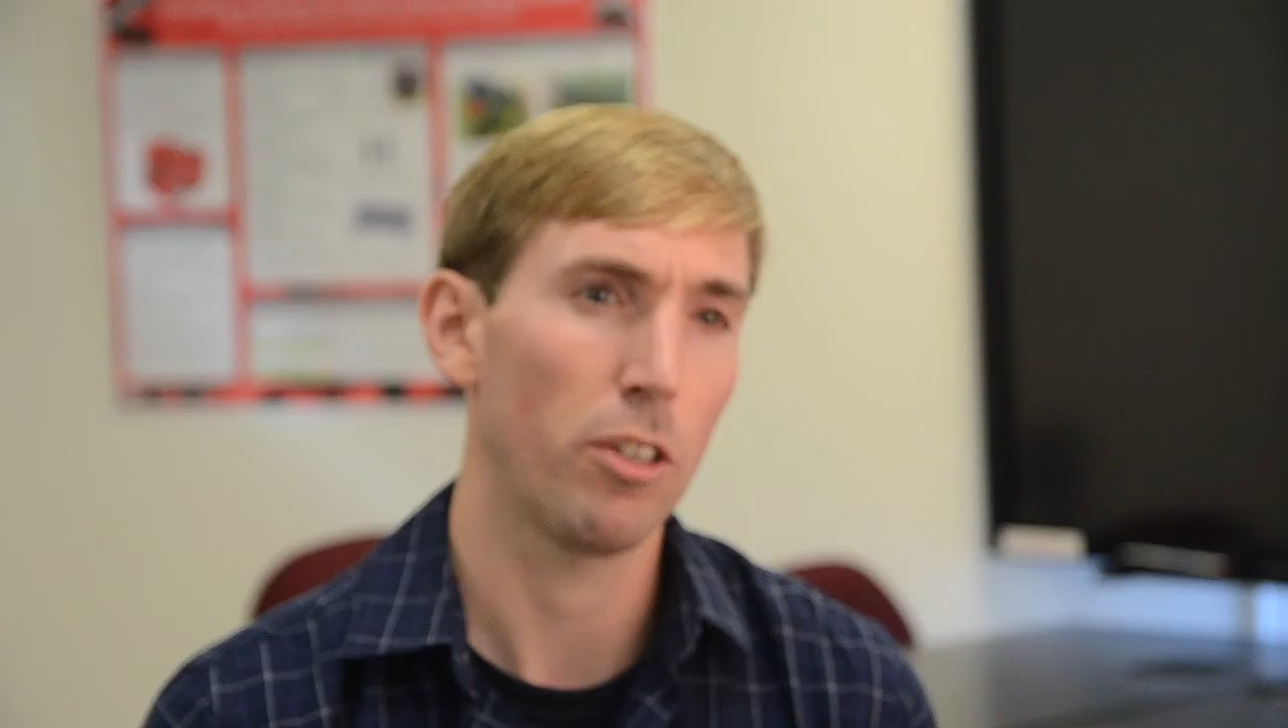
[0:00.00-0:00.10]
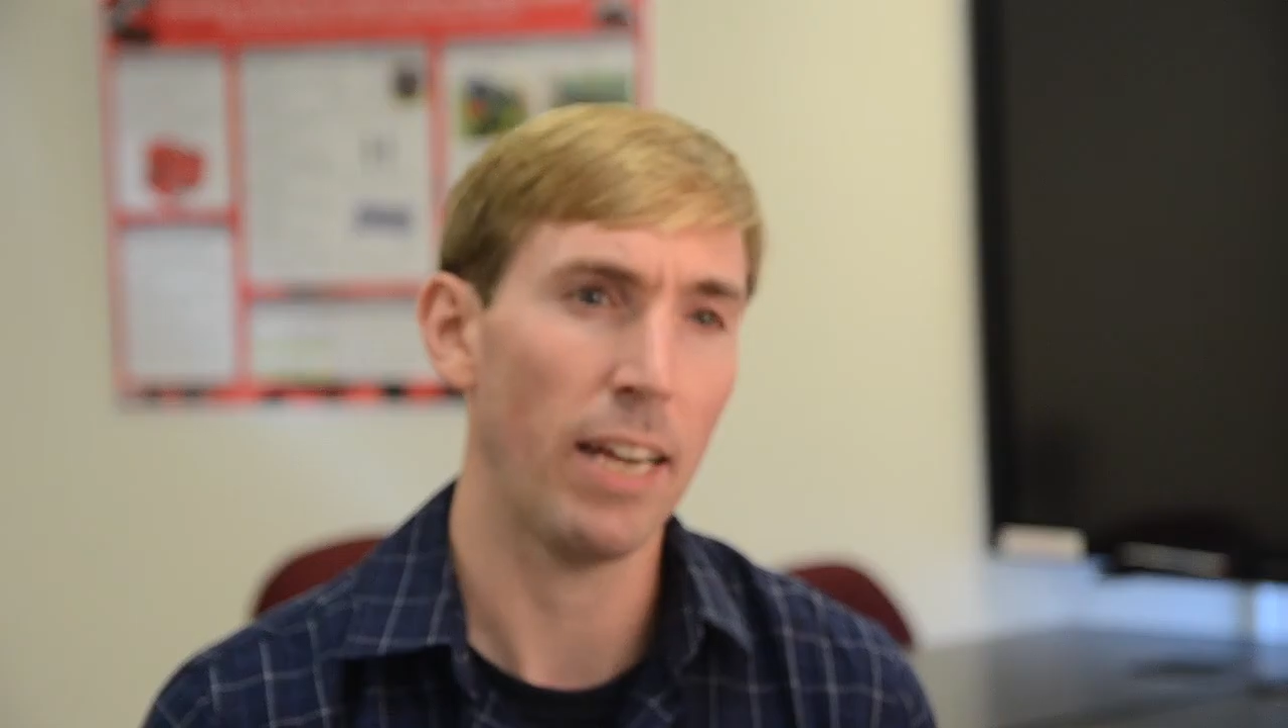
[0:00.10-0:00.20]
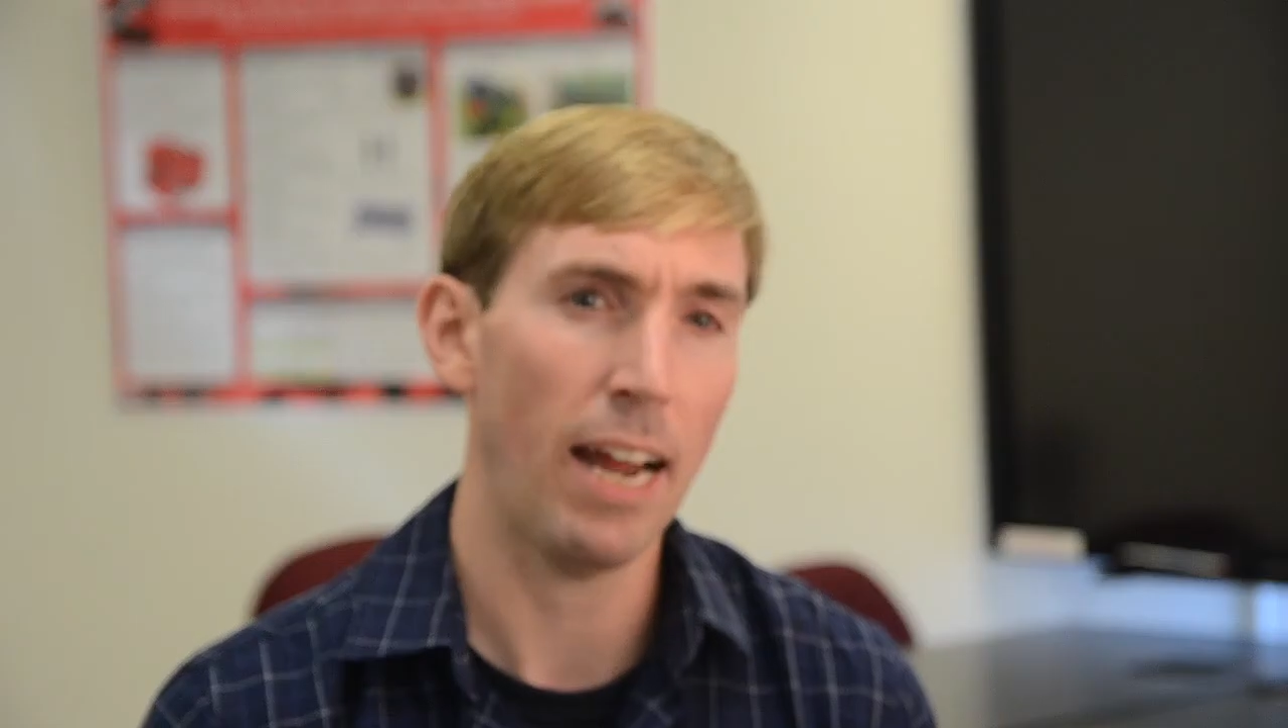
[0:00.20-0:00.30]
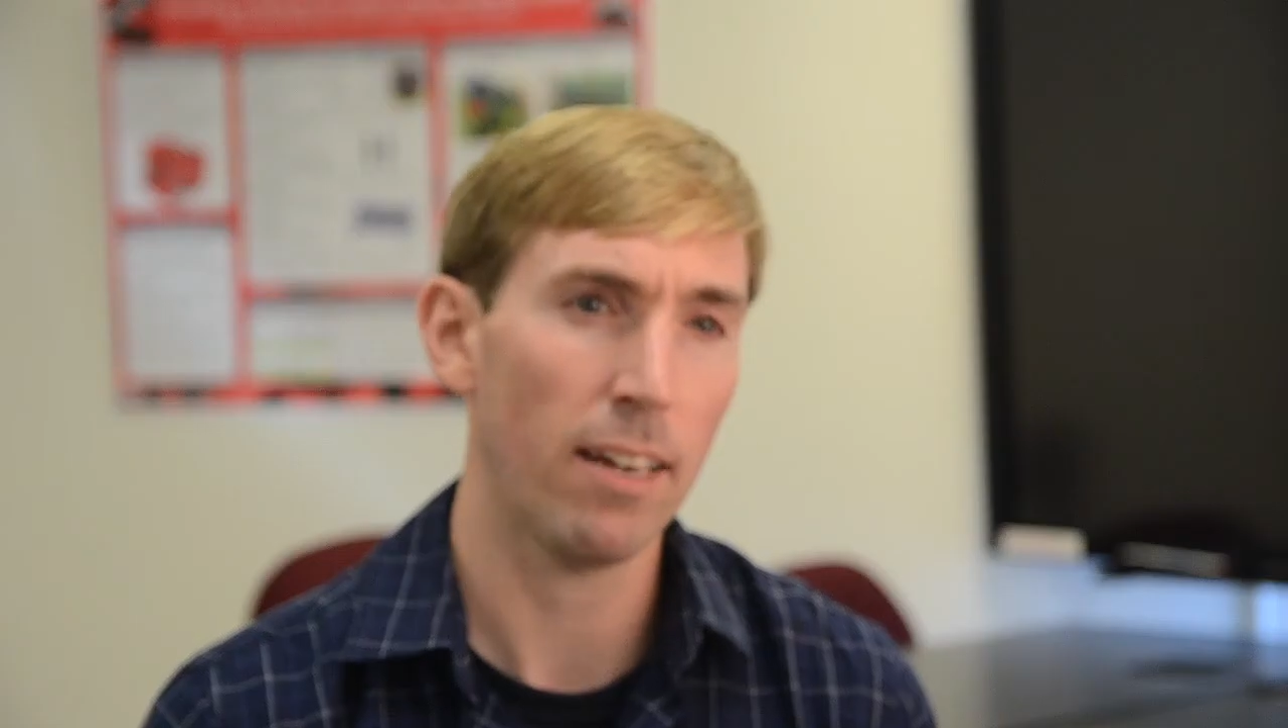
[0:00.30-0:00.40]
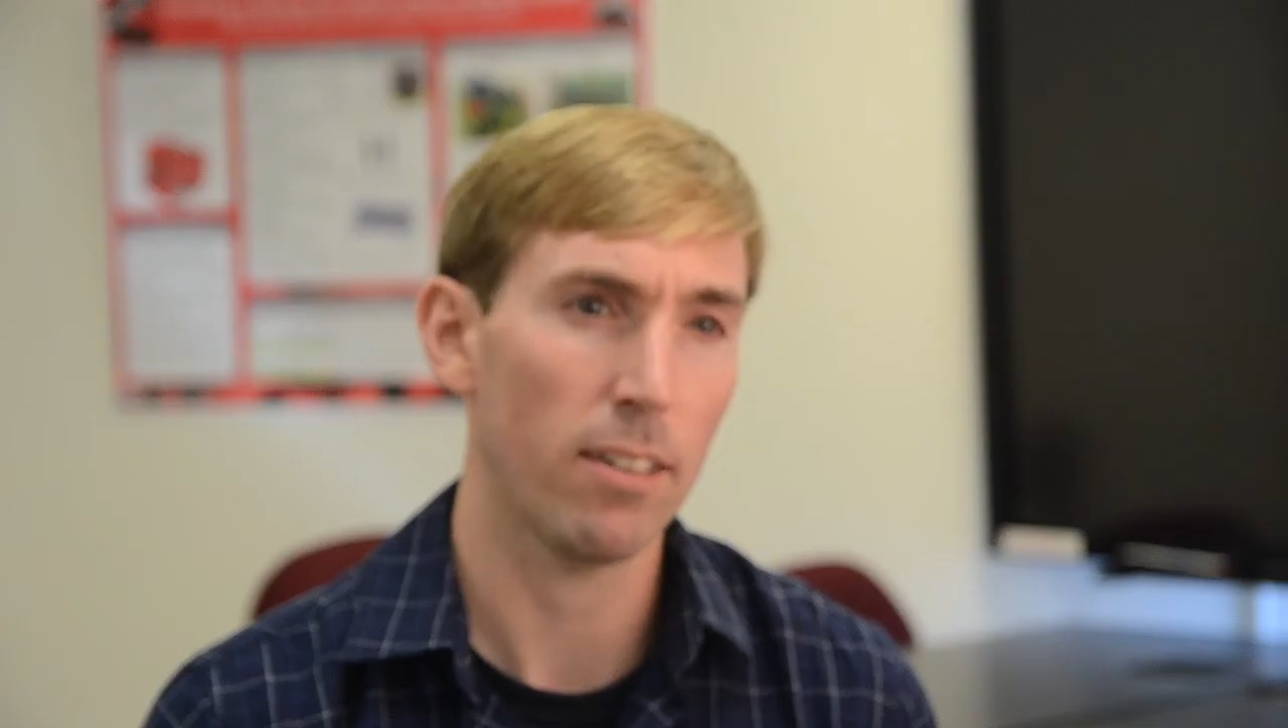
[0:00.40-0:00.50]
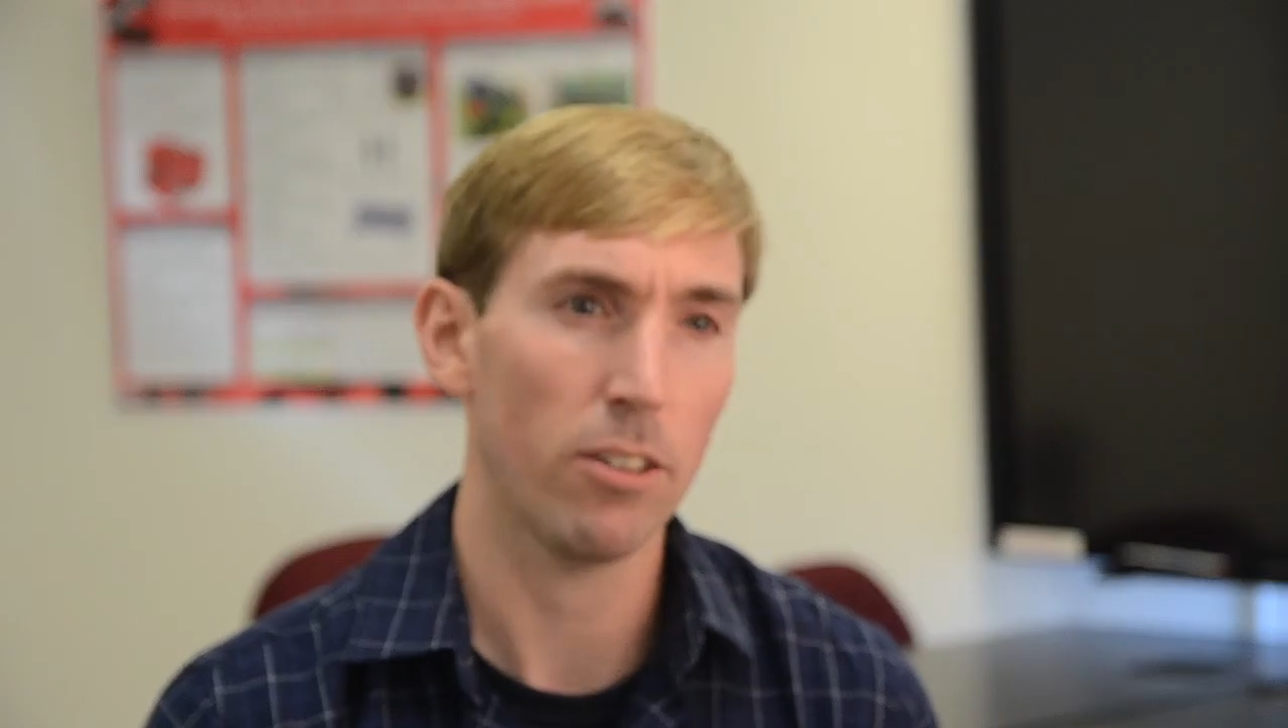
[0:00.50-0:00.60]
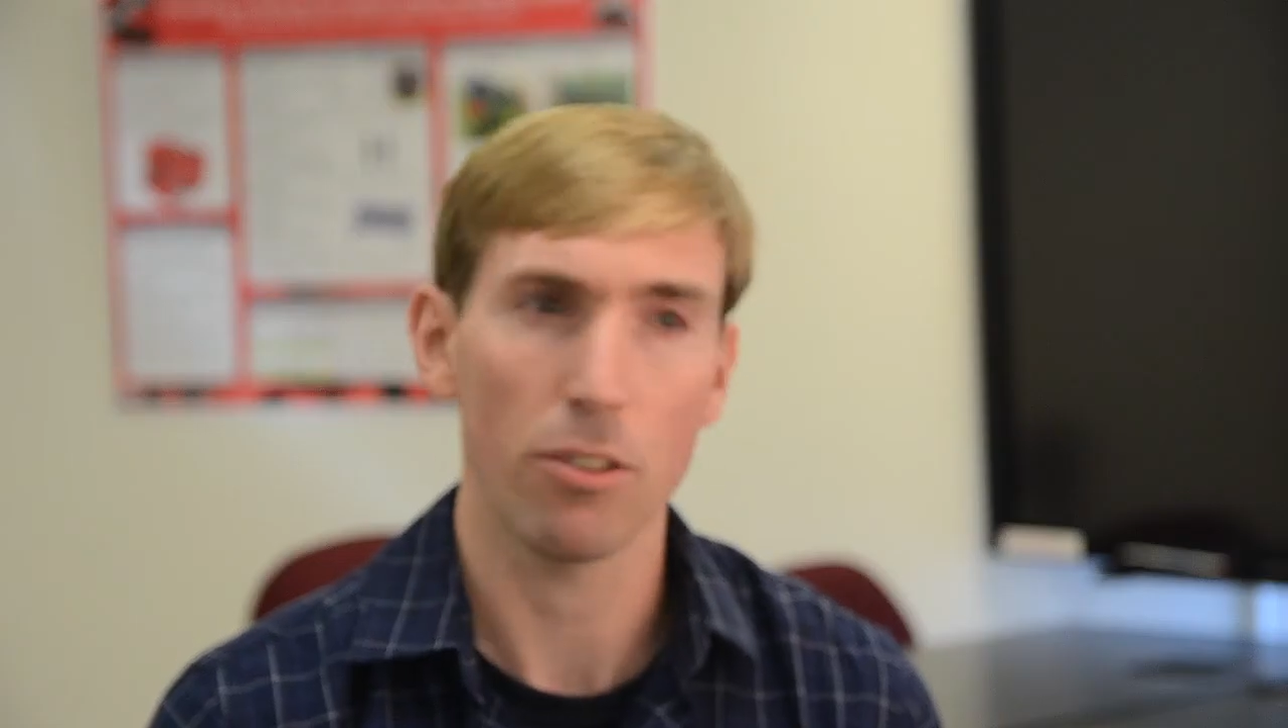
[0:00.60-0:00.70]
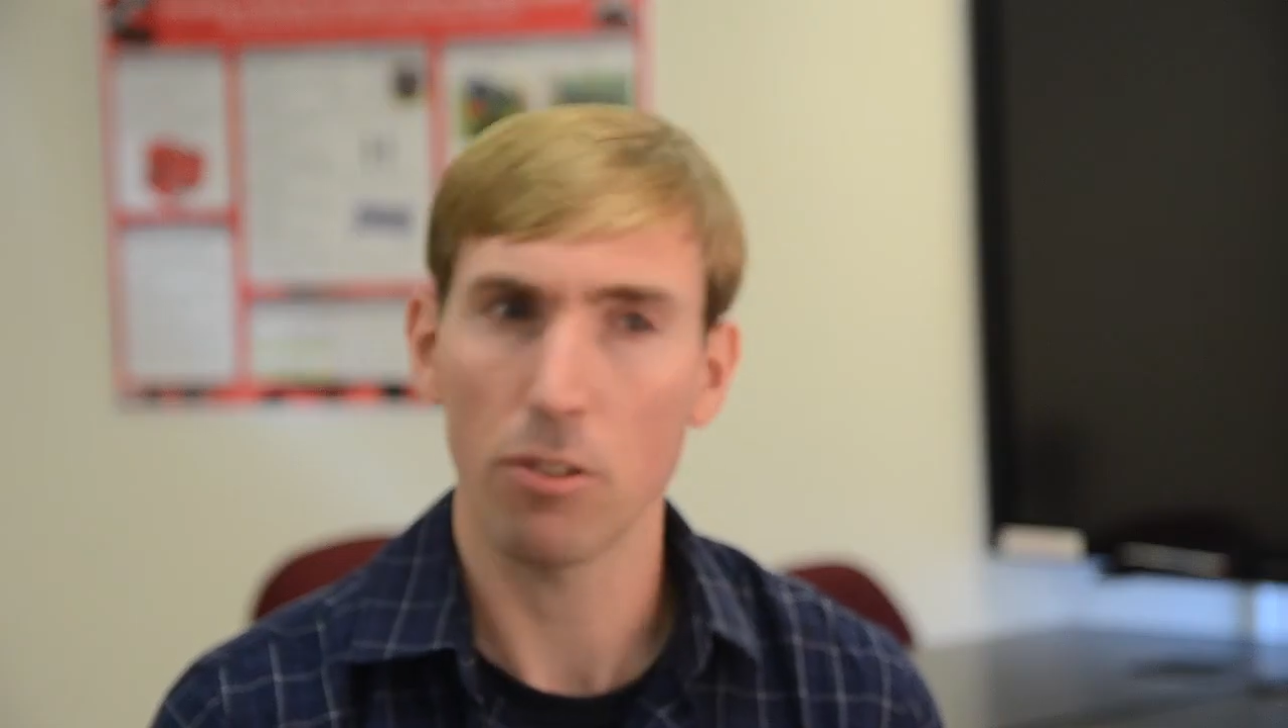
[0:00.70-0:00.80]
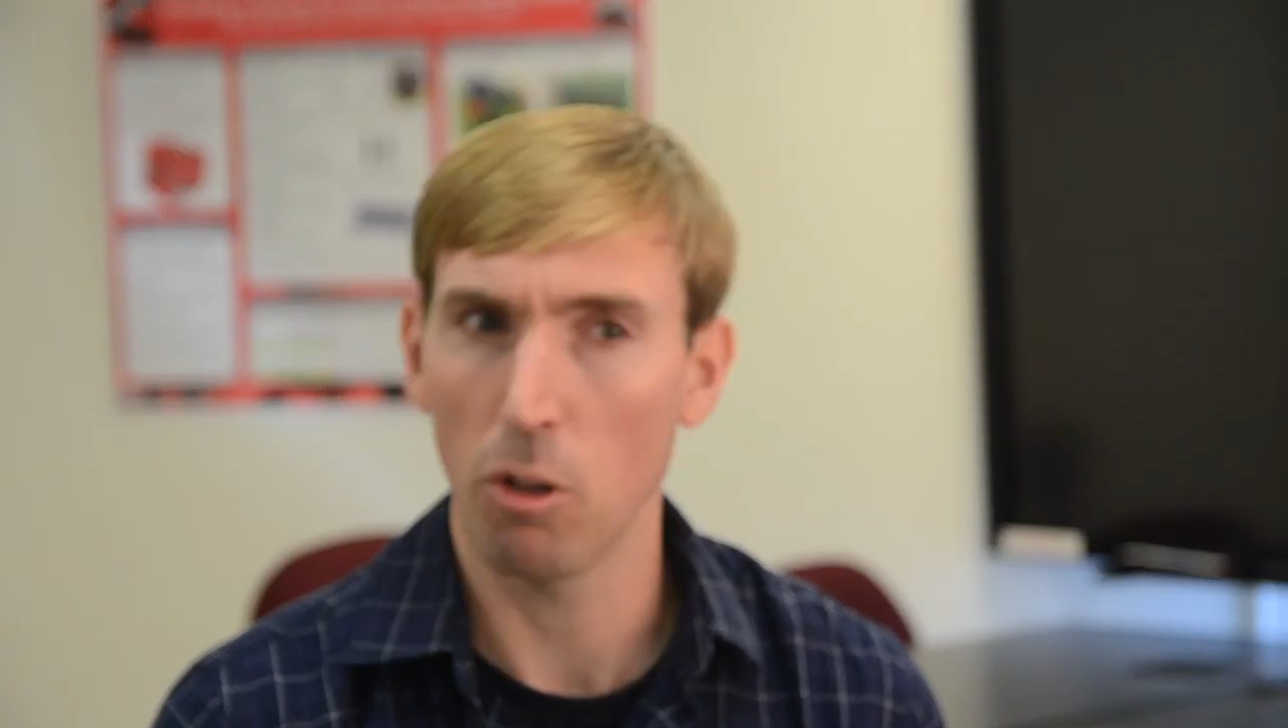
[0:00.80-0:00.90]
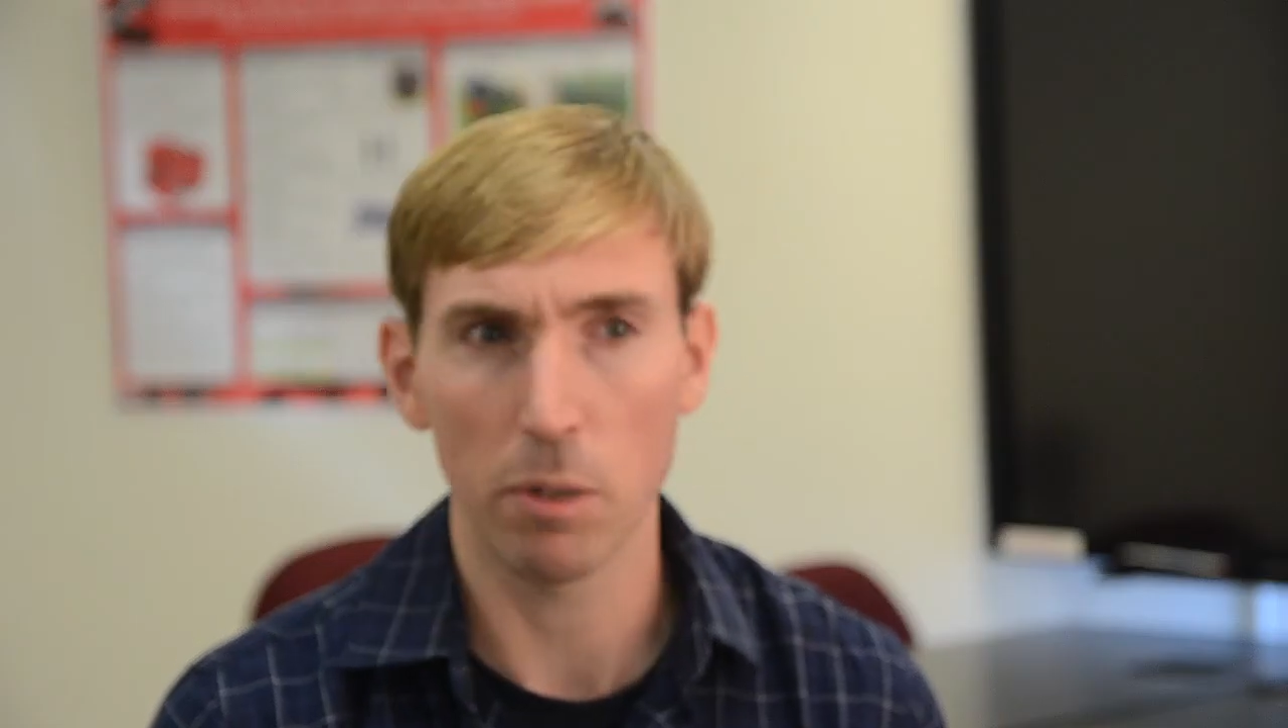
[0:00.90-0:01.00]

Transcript: get access to so